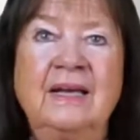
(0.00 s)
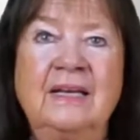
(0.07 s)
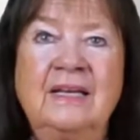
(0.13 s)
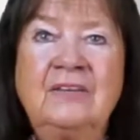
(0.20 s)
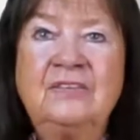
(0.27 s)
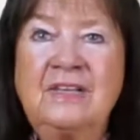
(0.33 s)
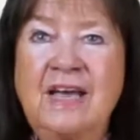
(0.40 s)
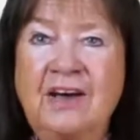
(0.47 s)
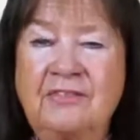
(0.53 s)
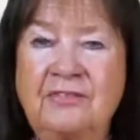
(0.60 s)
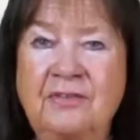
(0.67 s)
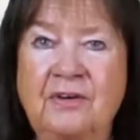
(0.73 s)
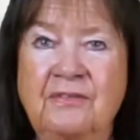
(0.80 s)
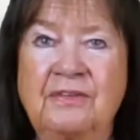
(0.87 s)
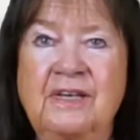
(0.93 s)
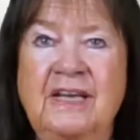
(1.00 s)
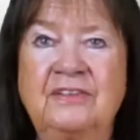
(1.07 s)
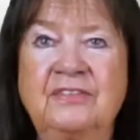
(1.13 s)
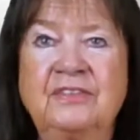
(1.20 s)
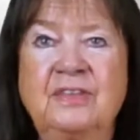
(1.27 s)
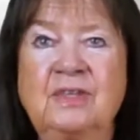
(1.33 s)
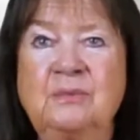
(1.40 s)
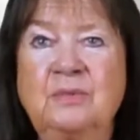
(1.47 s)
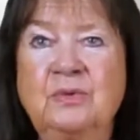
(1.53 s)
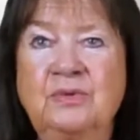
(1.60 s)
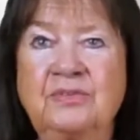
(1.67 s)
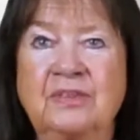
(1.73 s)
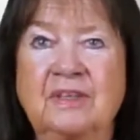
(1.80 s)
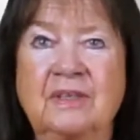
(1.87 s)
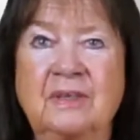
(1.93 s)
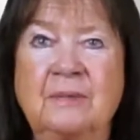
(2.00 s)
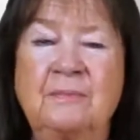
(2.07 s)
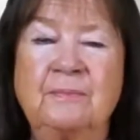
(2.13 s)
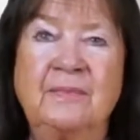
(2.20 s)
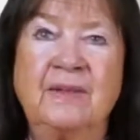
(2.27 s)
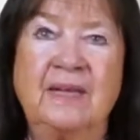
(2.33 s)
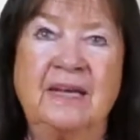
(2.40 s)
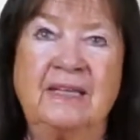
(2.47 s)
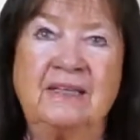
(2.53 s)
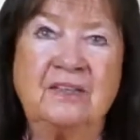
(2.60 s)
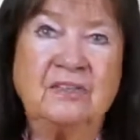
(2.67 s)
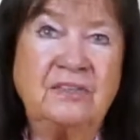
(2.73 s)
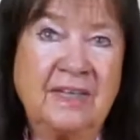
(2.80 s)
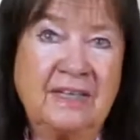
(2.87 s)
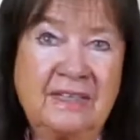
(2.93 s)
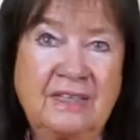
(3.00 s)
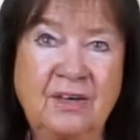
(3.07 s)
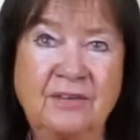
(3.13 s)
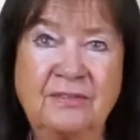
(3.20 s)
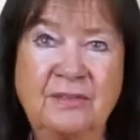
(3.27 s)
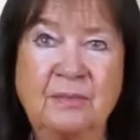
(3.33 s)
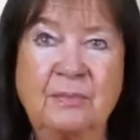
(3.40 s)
His love of classical music and the study of